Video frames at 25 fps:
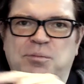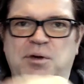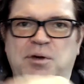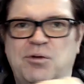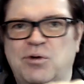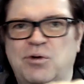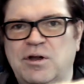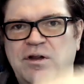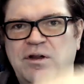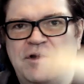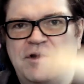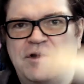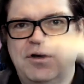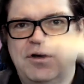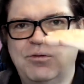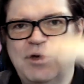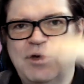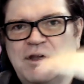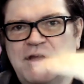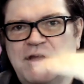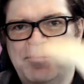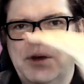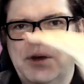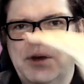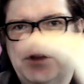it will
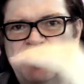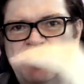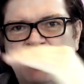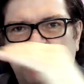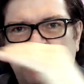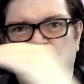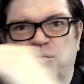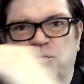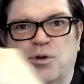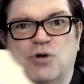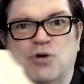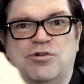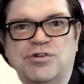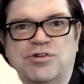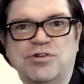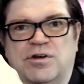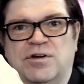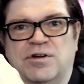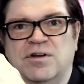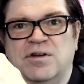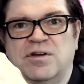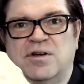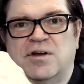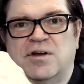limit the explosion,